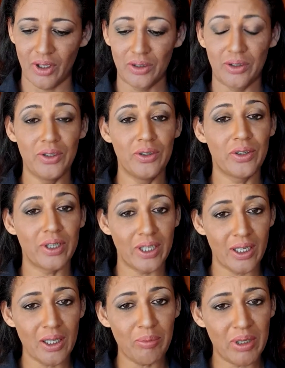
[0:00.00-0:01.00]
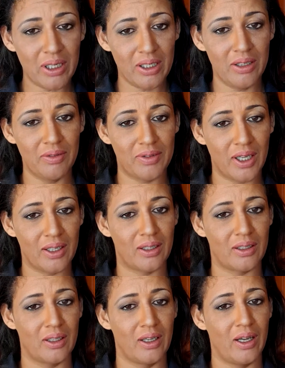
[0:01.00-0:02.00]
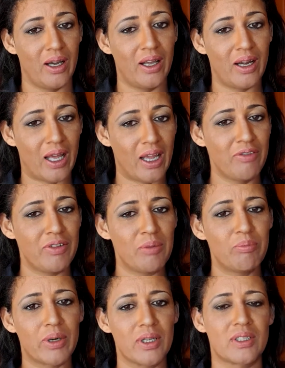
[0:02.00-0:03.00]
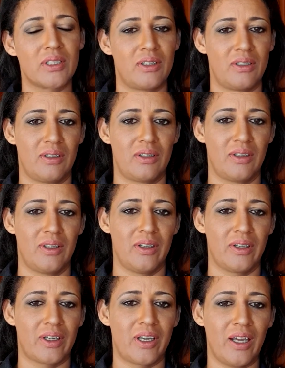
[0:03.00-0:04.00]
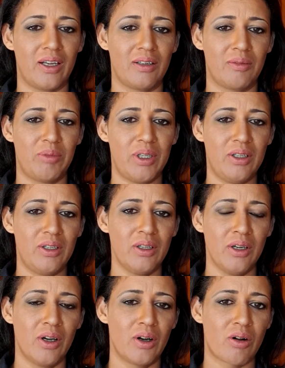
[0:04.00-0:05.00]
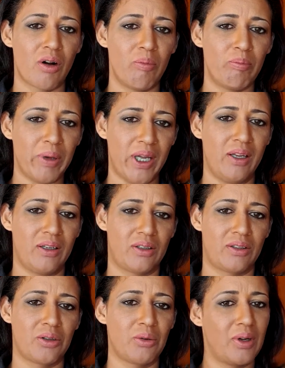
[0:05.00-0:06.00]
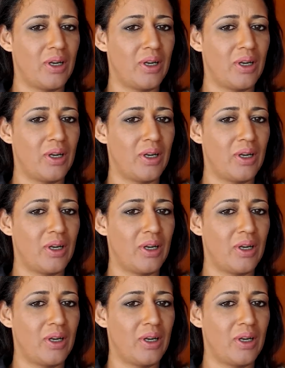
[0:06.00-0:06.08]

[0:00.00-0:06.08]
Do you really believe that a life in prison can be compared to